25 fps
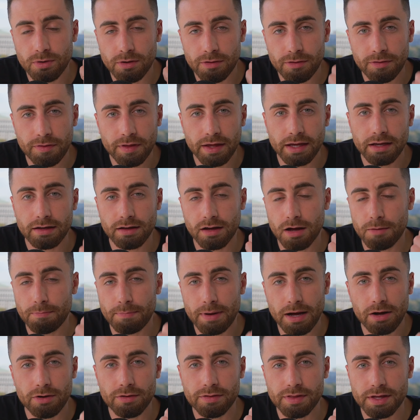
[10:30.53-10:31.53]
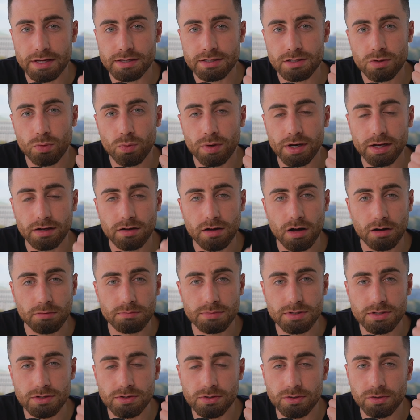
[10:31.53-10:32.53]
think about this when it comes
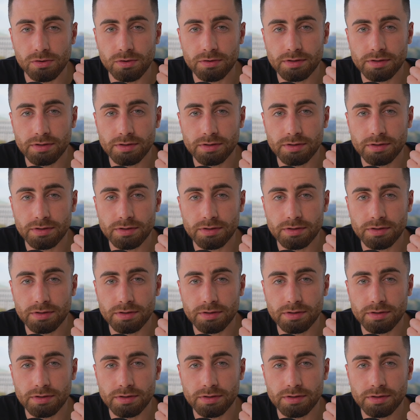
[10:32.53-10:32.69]
to